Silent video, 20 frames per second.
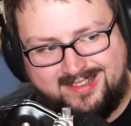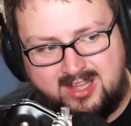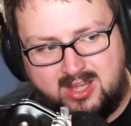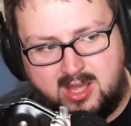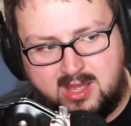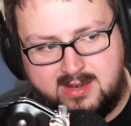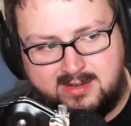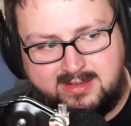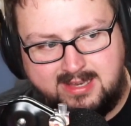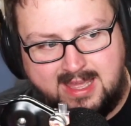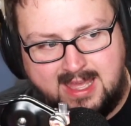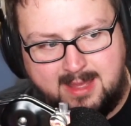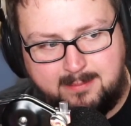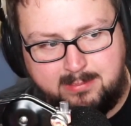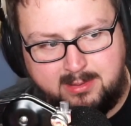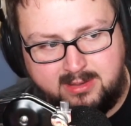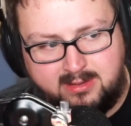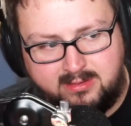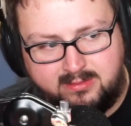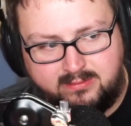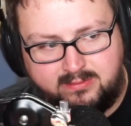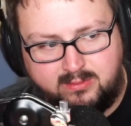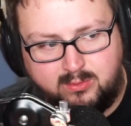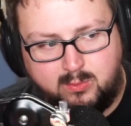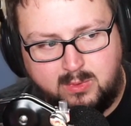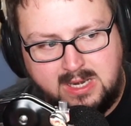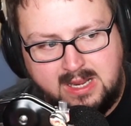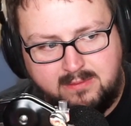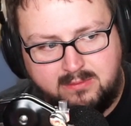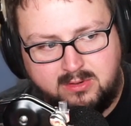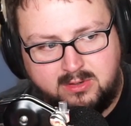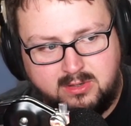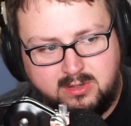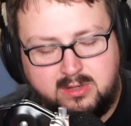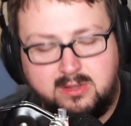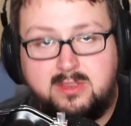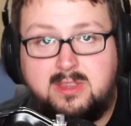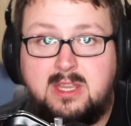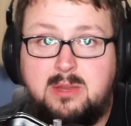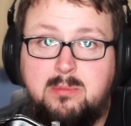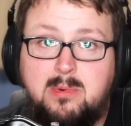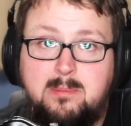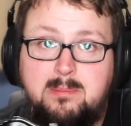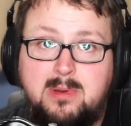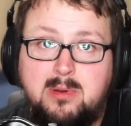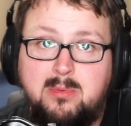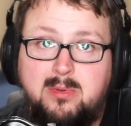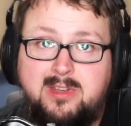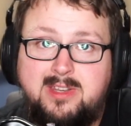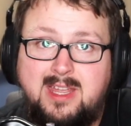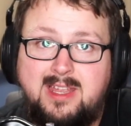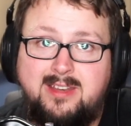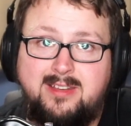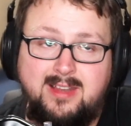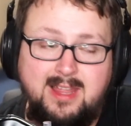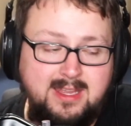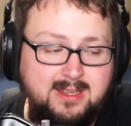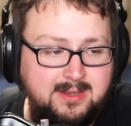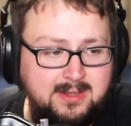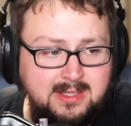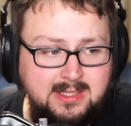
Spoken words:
on top of whatever the root beer will taste like.